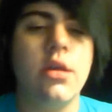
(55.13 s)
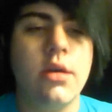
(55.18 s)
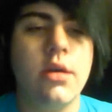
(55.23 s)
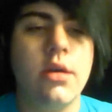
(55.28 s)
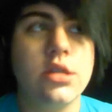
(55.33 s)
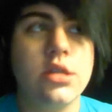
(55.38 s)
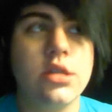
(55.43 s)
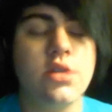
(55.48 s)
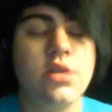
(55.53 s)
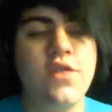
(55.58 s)

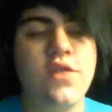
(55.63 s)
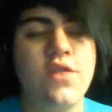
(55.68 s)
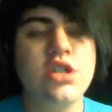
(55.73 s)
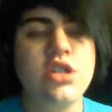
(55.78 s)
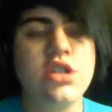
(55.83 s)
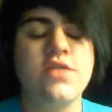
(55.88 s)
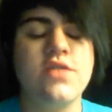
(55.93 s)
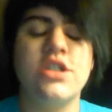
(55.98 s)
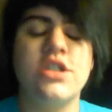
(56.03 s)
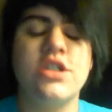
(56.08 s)
So the first of
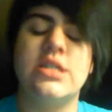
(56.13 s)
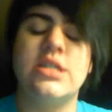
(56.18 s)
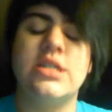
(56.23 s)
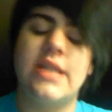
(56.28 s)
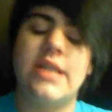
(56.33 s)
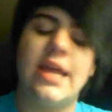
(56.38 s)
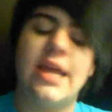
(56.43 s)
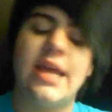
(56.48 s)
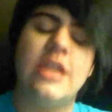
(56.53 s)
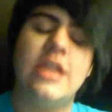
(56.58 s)
which is
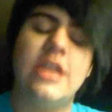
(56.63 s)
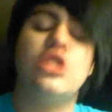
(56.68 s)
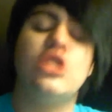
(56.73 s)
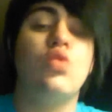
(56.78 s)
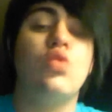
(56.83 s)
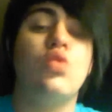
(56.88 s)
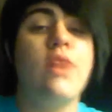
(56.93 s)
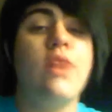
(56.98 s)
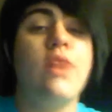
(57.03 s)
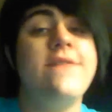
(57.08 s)
dedicated to
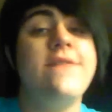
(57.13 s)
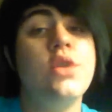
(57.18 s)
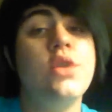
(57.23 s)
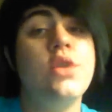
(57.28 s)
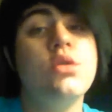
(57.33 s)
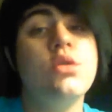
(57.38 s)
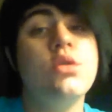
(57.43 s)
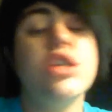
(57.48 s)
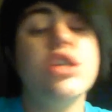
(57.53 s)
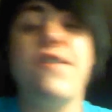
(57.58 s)

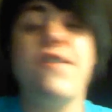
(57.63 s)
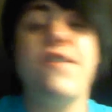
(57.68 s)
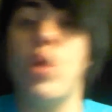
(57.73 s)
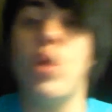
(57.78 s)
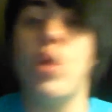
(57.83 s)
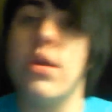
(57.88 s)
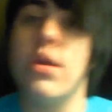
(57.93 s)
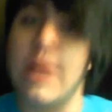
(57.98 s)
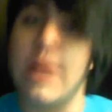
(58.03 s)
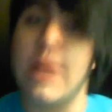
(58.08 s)
Refuge for
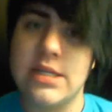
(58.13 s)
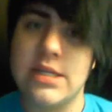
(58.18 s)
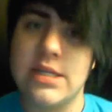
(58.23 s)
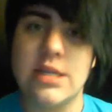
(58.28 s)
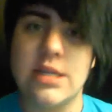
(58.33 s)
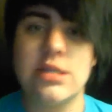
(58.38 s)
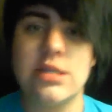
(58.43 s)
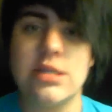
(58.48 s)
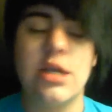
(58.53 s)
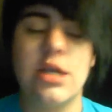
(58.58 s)
the Restless,
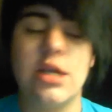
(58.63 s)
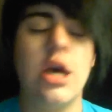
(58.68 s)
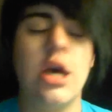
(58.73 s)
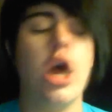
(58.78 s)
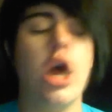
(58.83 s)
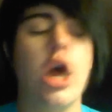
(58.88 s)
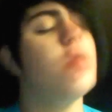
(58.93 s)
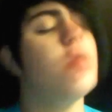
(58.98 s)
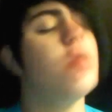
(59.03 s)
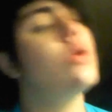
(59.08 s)

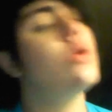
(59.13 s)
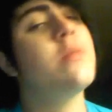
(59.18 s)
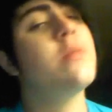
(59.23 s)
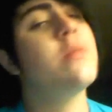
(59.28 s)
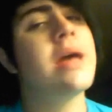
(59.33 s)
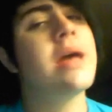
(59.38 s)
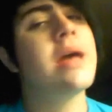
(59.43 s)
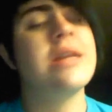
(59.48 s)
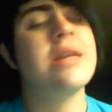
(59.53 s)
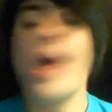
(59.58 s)
a local
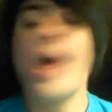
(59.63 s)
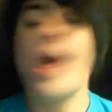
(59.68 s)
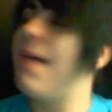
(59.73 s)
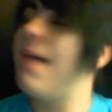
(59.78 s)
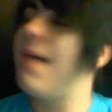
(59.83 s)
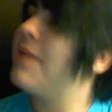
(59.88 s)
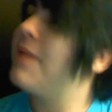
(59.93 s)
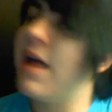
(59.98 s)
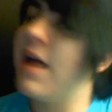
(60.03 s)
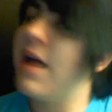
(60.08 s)
band in
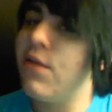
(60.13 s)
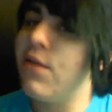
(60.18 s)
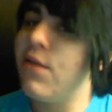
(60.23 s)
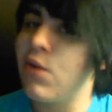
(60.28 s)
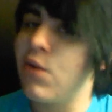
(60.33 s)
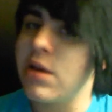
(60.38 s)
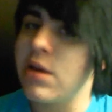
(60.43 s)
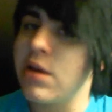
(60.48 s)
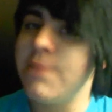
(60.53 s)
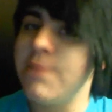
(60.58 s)
Hemet,
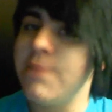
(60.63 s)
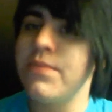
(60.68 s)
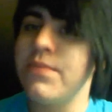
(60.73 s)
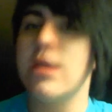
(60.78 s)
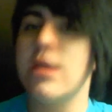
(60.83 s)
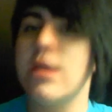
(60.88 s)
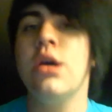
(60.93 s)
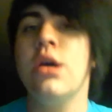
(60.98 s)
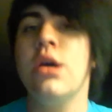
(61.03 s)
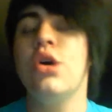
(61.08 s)
California,
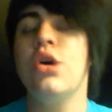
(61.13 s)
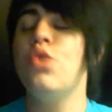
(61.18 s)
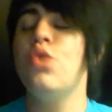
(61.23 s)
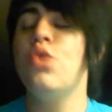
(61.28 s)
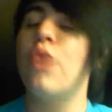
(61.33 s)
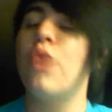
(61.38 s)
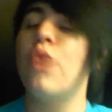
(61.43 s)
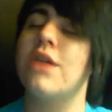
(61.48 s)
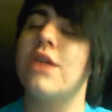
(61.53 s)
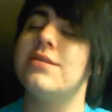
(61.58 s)
who
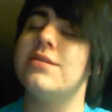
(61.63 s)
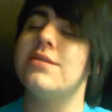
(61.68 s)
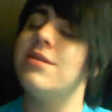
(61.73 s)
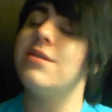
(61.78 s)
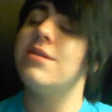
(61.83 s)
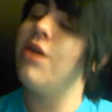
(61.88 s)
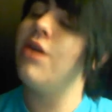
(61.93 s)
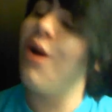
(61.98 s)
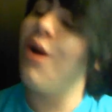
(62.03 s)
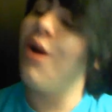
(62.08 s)
rocks it
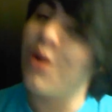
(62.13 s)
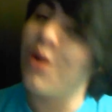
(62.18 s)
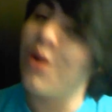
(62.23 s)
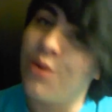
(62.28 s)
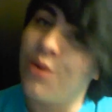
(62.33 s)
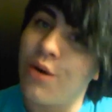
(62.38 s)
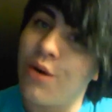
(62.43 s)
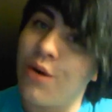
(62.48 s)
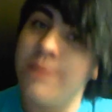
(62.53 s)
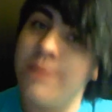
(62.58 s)

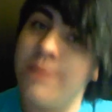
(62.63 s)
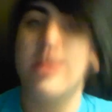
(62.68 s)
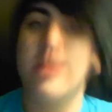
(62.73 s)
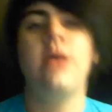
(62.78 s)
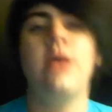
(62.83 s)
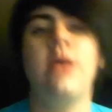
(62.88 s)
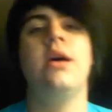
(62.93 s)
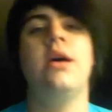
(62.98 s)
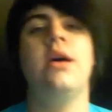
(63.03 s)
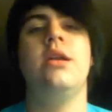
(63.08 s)
hardcore,
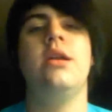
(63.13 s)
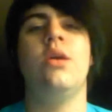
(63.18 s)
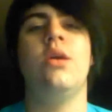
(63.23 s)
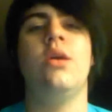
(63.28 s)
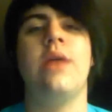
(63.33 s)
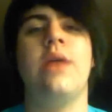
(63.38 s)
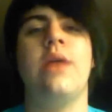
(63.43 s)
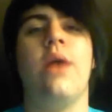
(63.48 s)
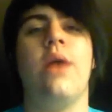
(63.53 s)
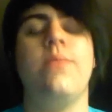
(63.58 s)
no
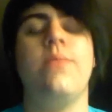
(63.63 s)
doubt.